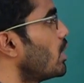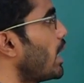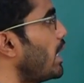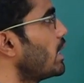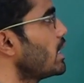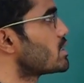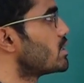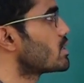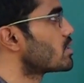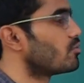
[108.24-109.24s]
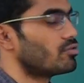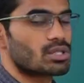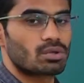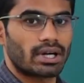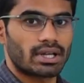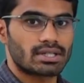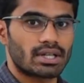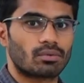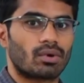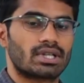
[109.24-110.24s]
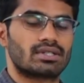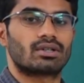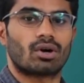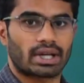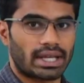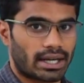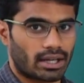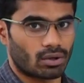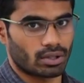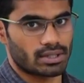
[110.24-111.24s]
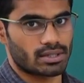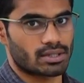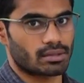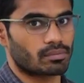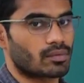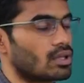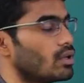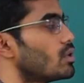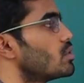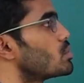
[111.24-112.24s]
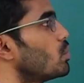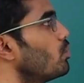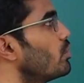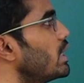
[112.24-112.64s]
analyze this, we should understand what is the torque acting on the system. So, we